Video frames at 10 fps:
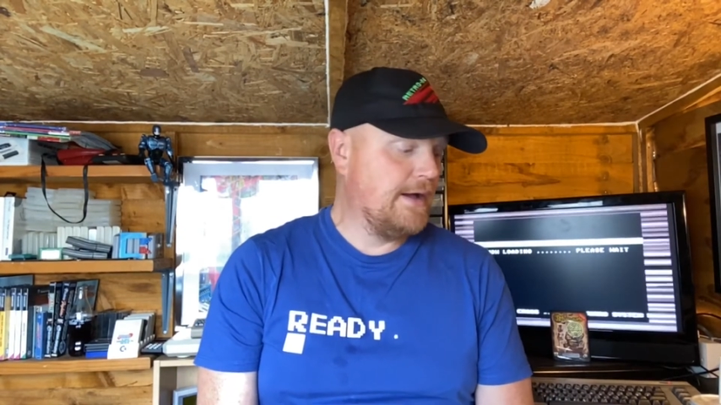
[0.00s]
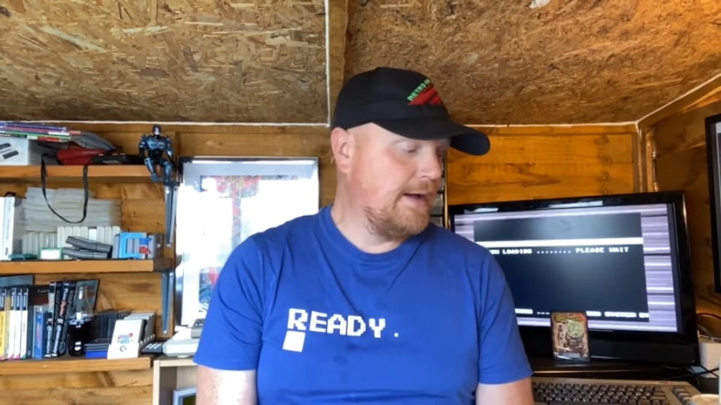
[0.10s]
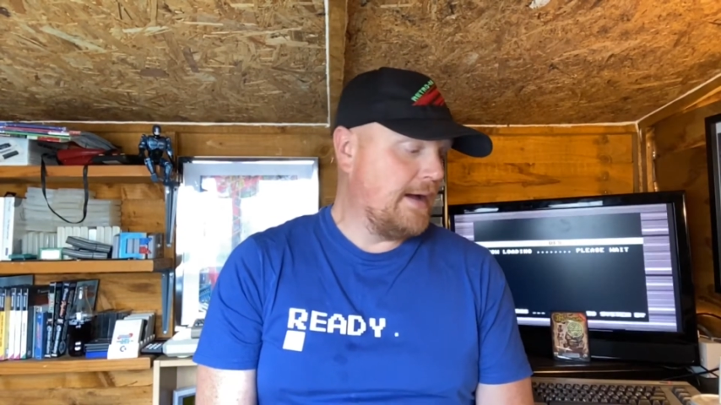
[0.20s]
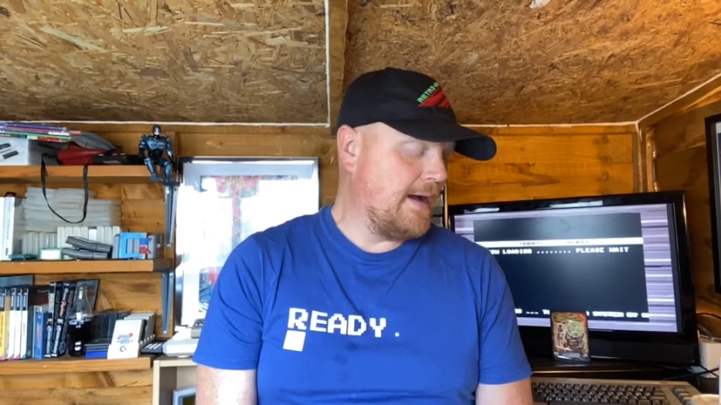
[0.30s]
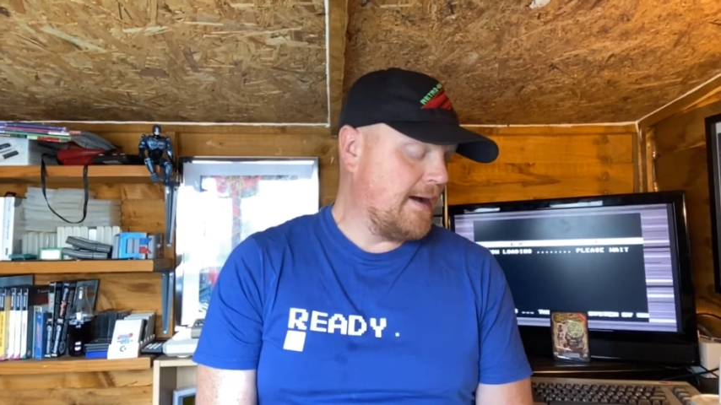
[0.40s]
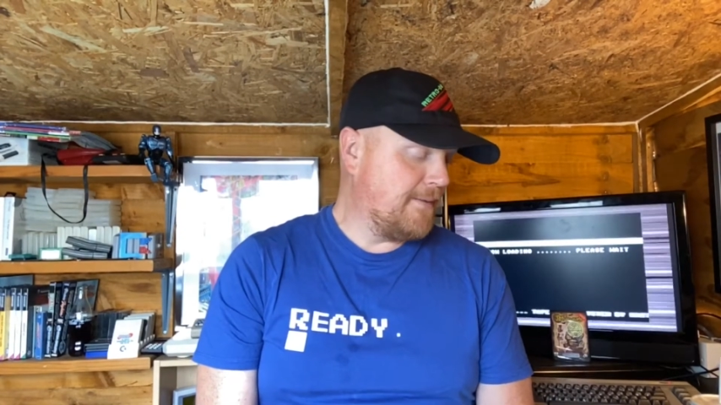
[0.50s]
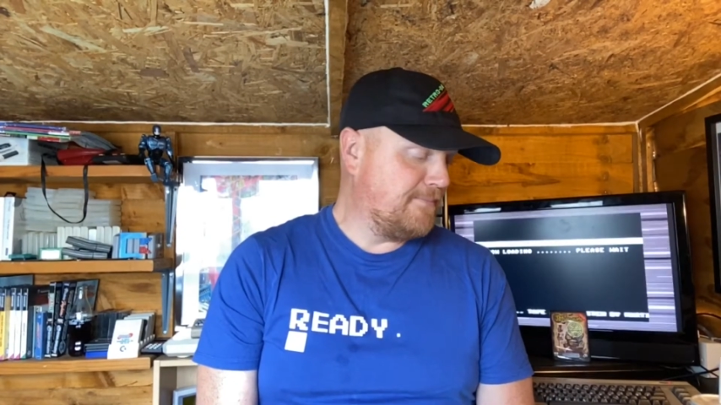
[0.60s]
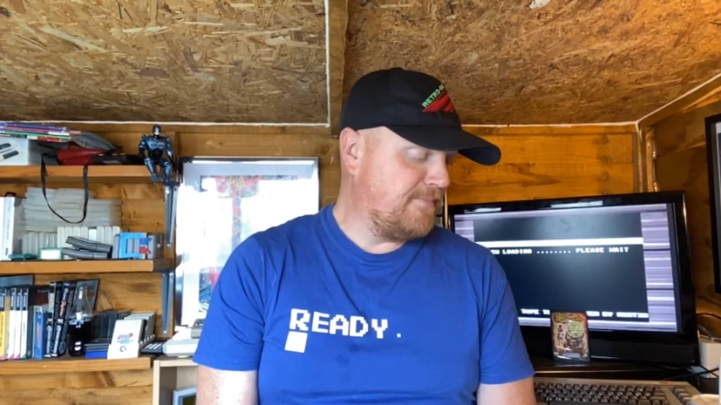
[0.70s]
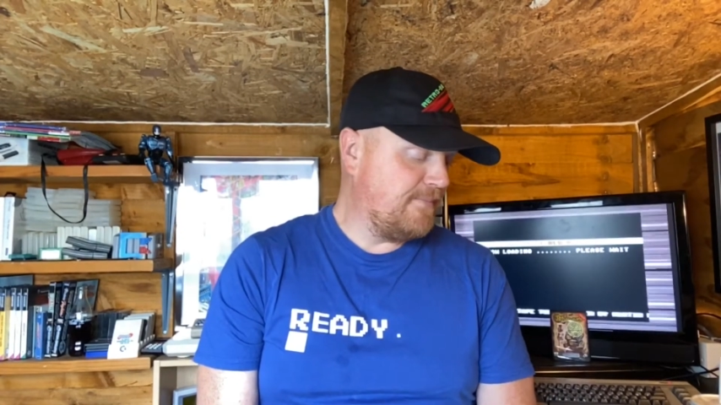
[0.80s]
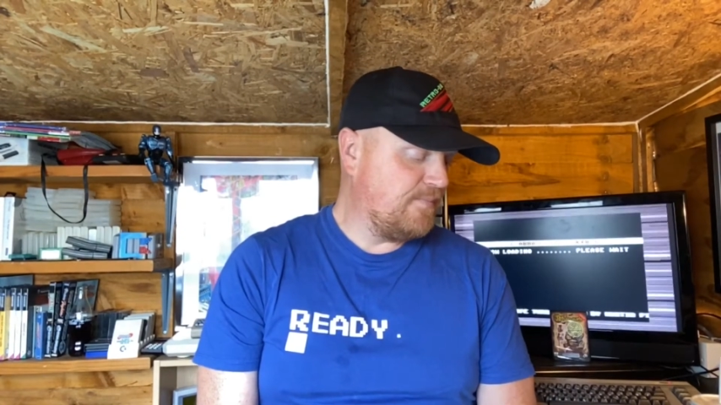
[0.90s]

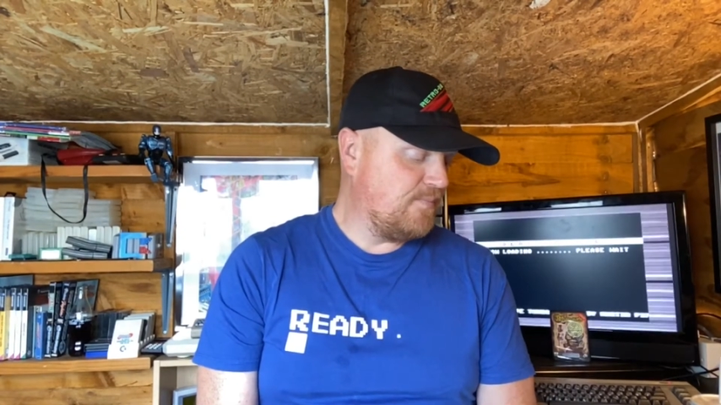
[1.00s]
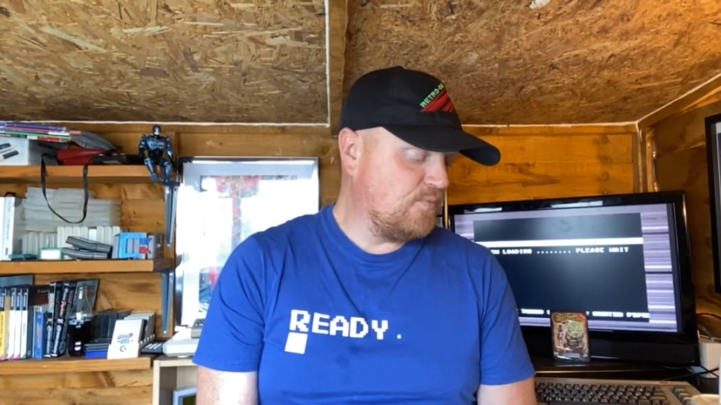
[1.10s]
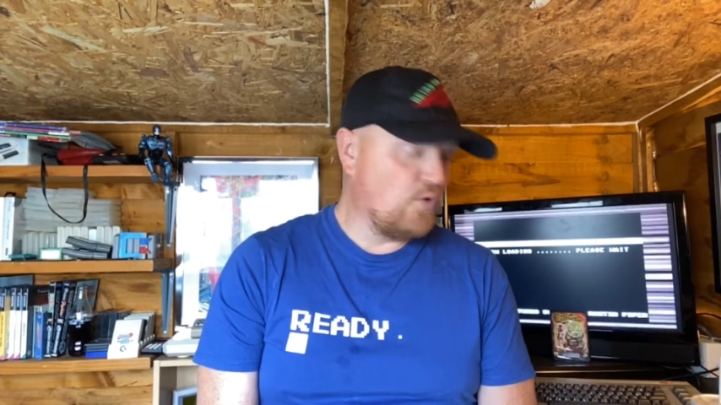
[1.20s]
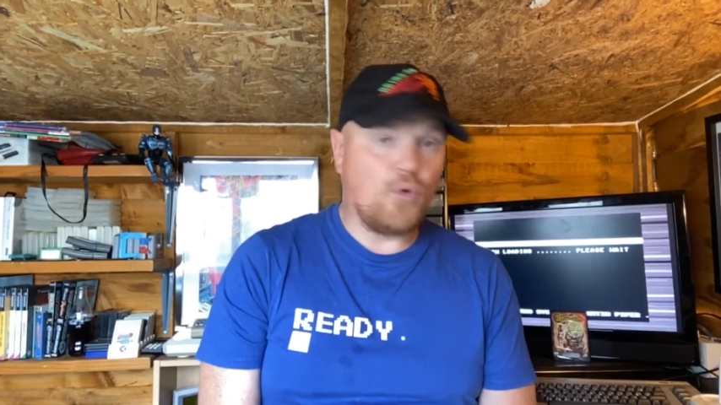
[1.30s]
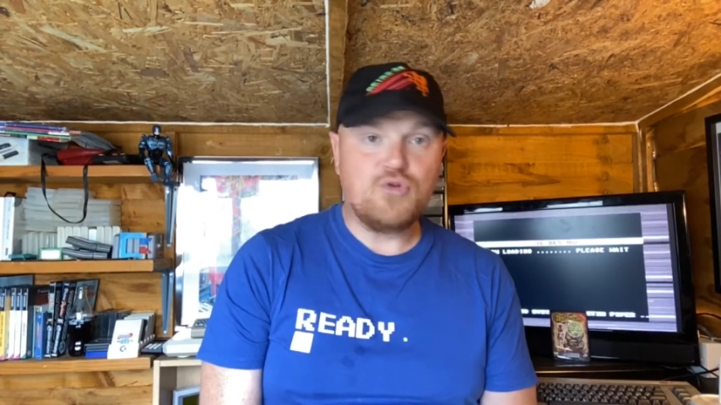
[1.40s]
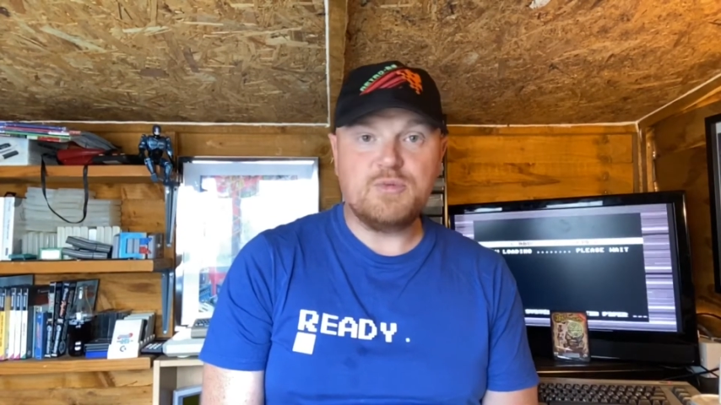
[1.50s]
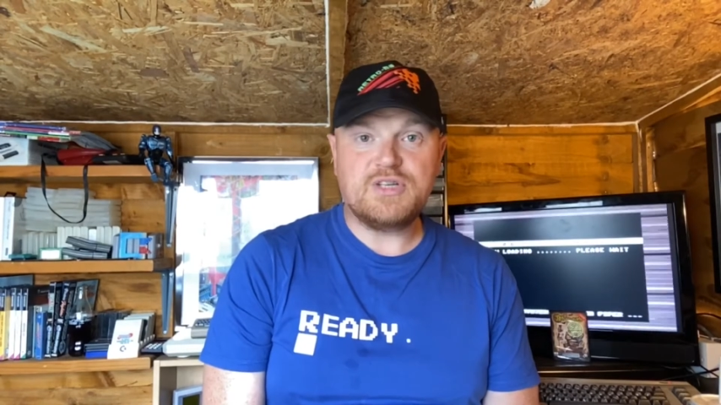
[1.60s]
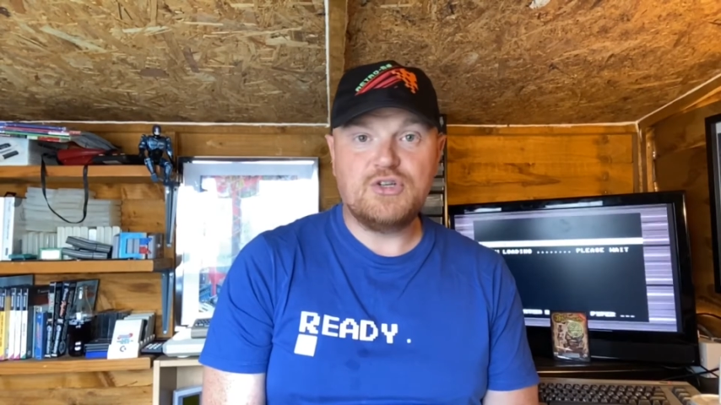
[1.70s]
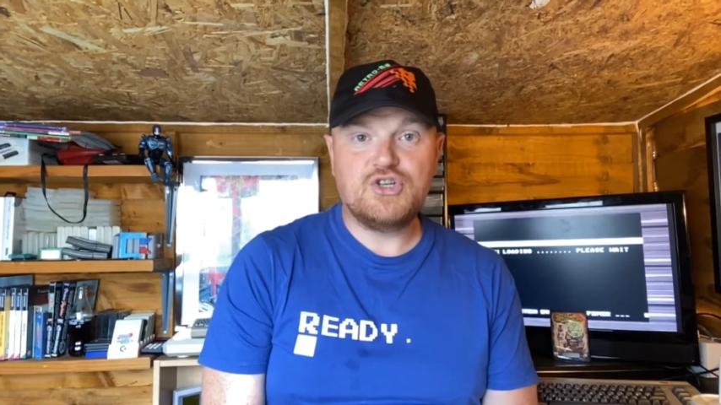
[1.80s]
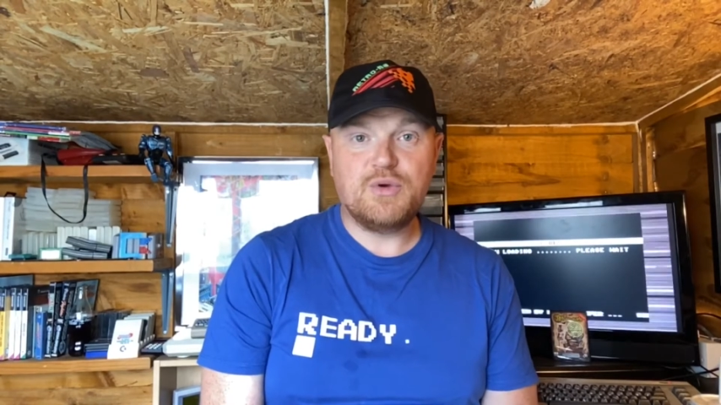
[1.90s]
Um, not one hundred
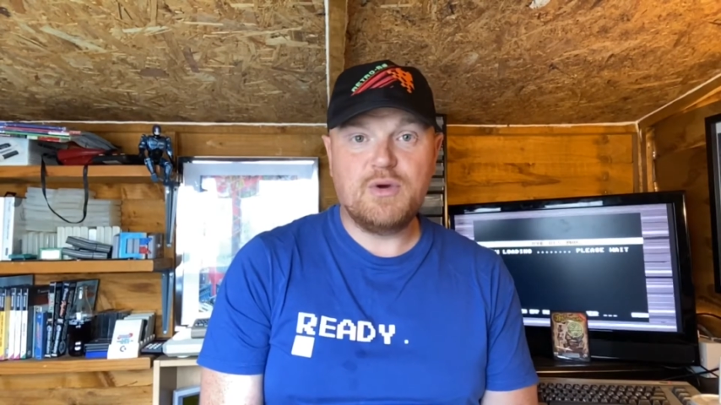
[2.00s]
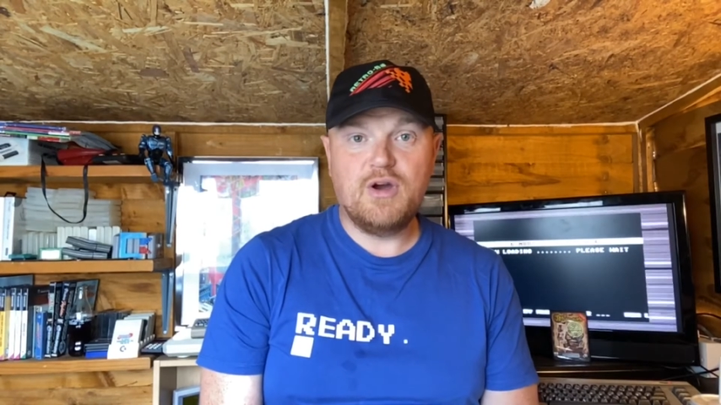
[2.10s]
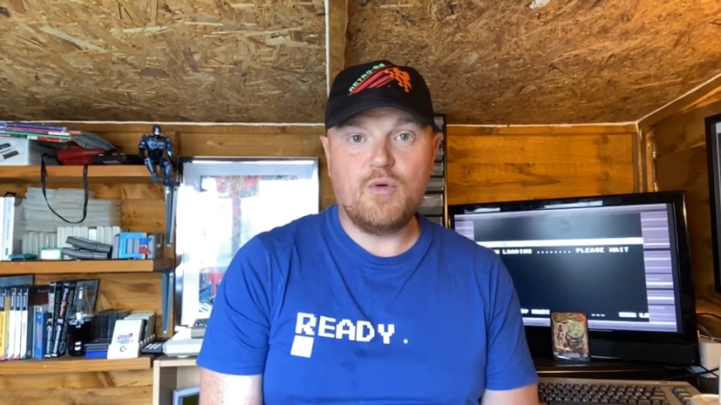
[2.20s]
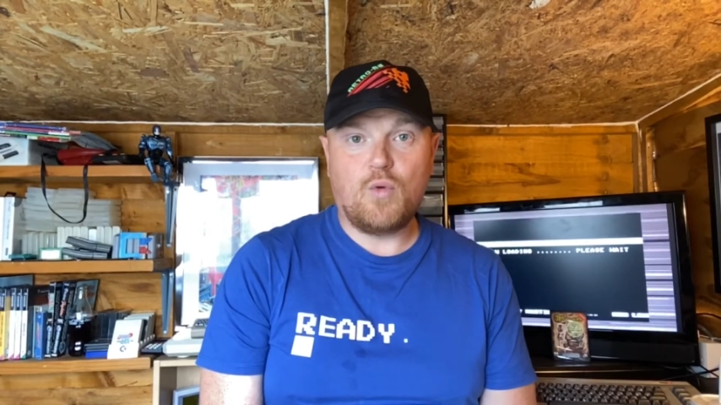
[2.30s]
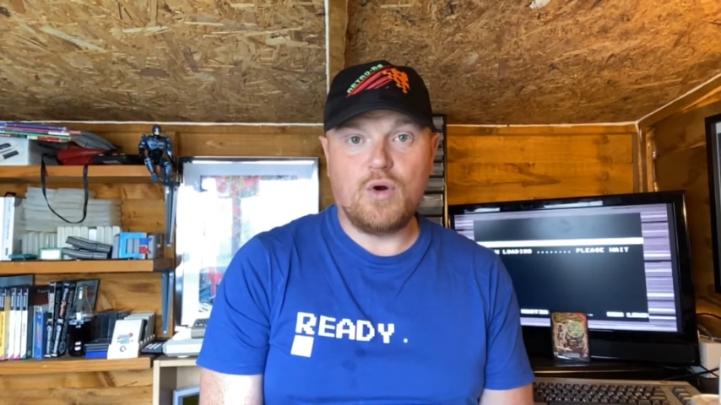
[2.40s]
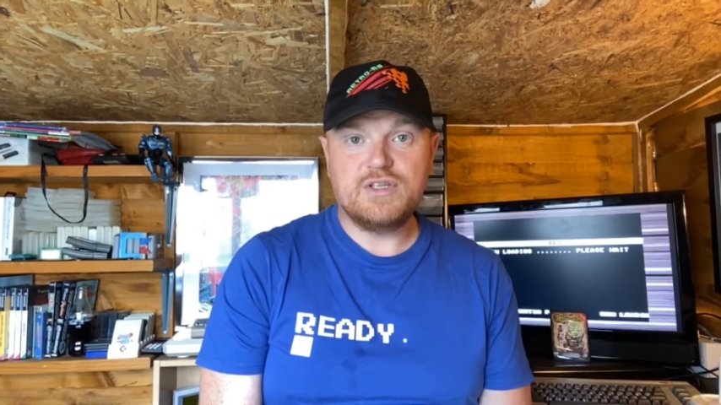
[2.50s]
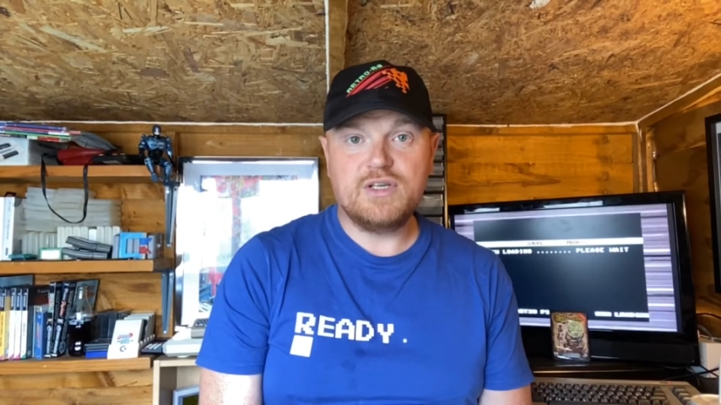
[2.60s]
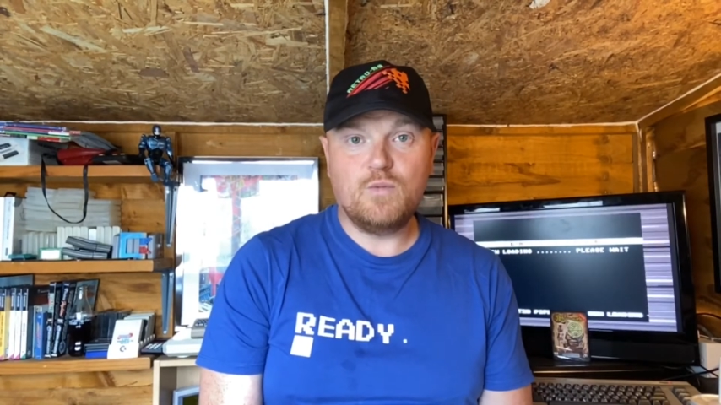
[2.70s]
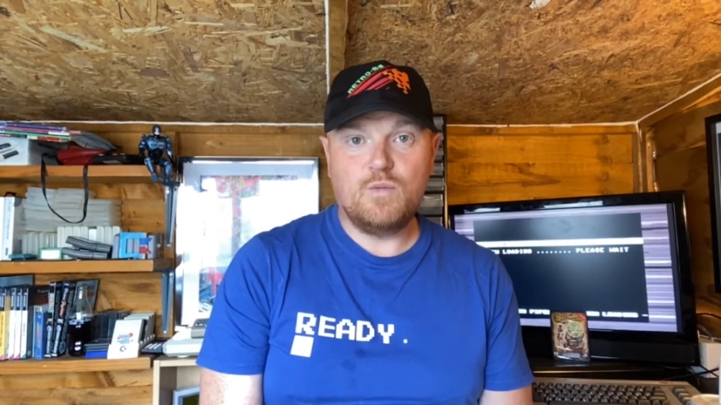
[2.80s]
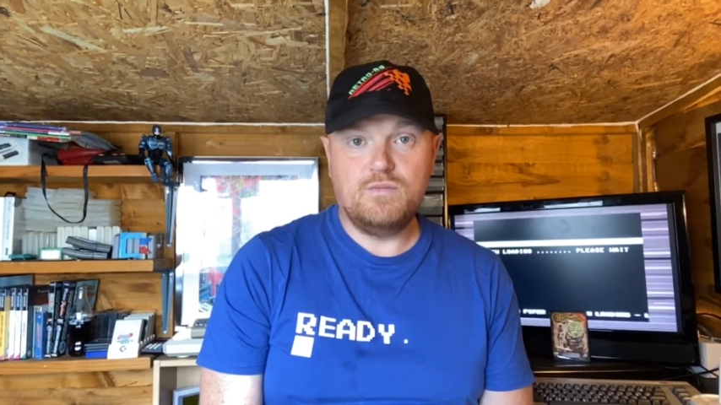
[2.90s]
percent sure what is
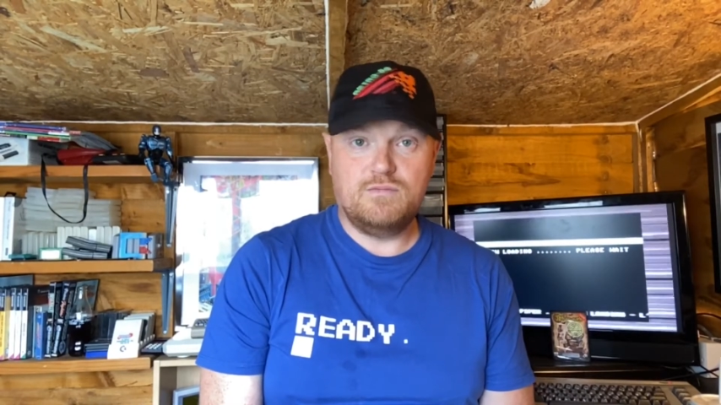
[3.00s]
in